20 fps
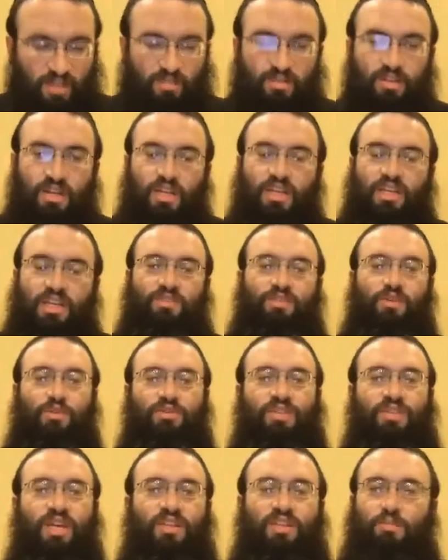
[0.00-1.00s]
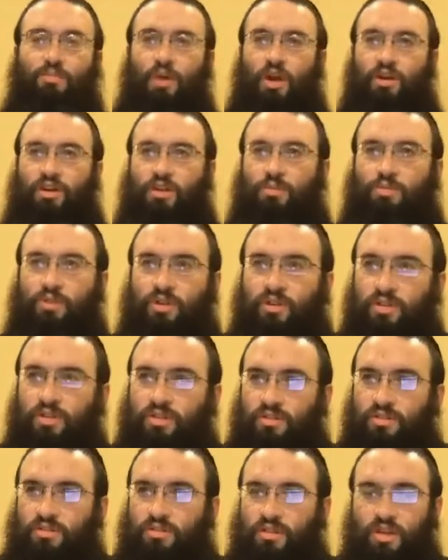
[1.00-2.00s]
Now, if you would take that bar and you
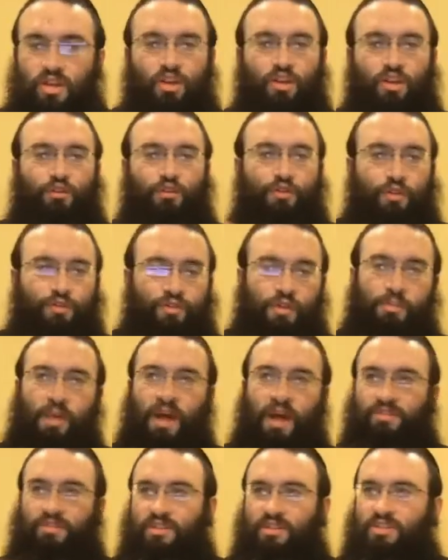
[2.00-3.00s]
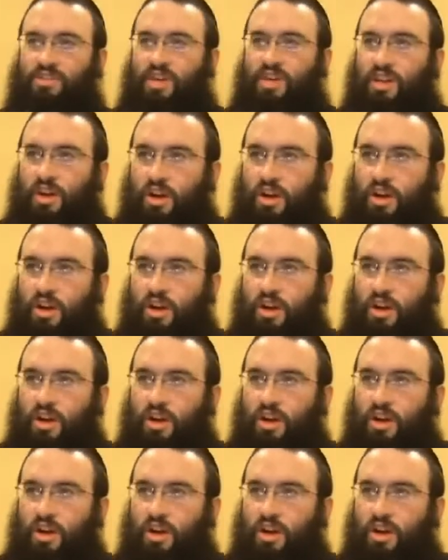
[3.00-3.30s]
put 50 pounds on